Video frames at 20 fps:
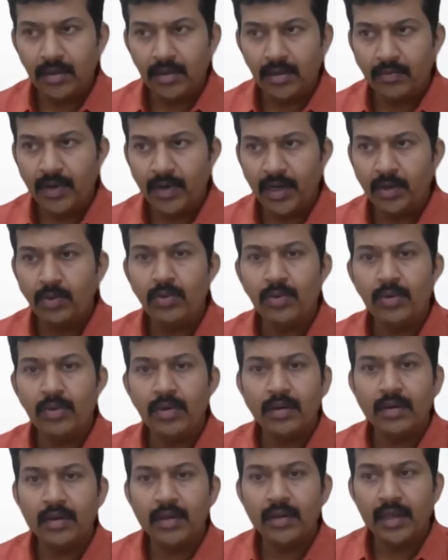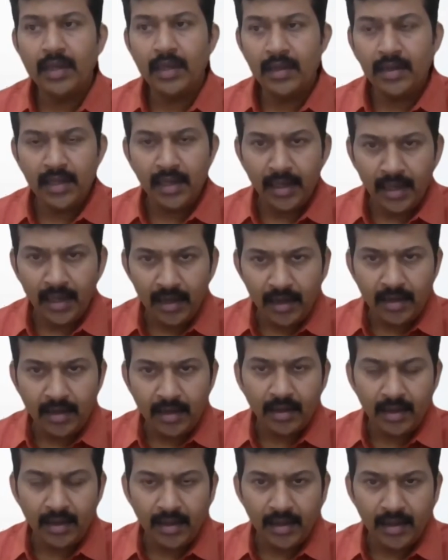we do
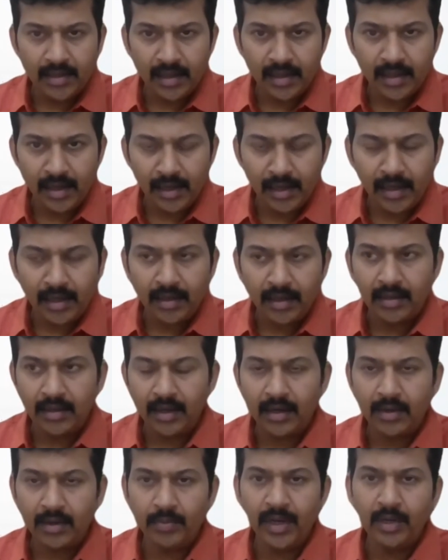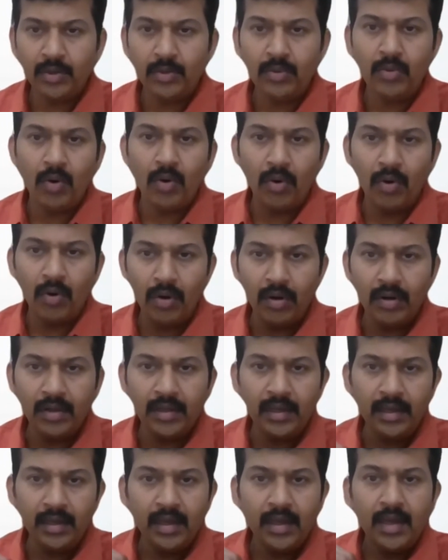ear screening, that we do all
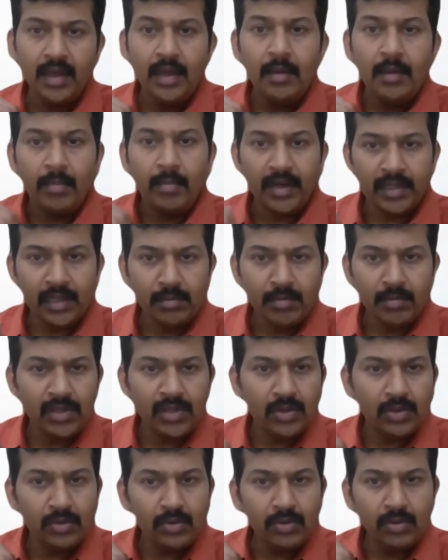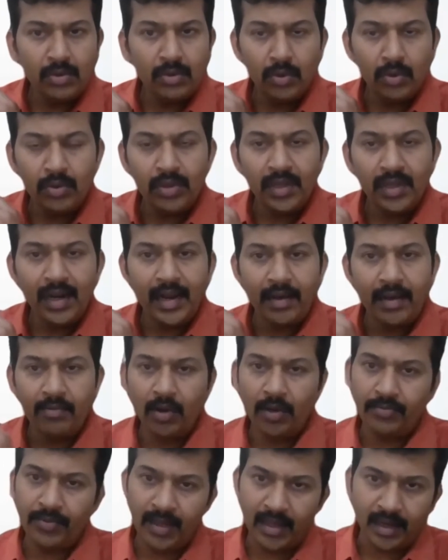the measurements to know the level
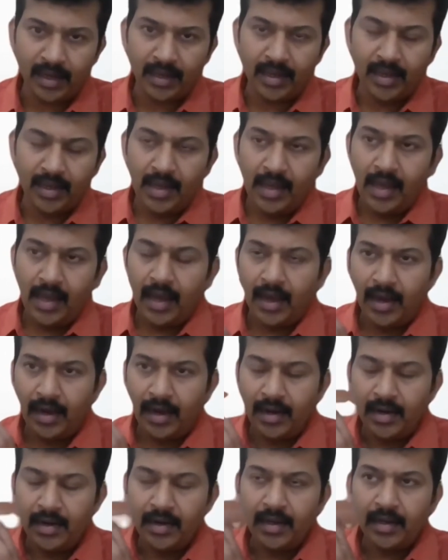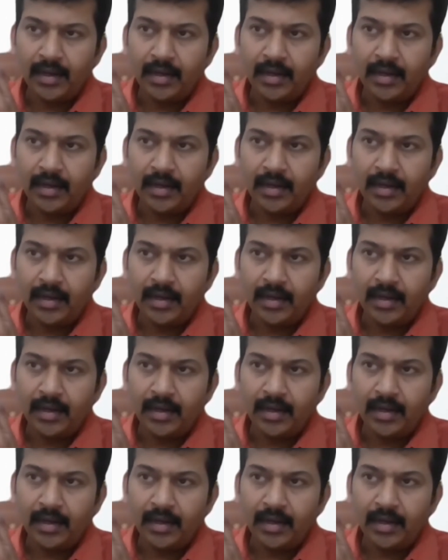of hearing. And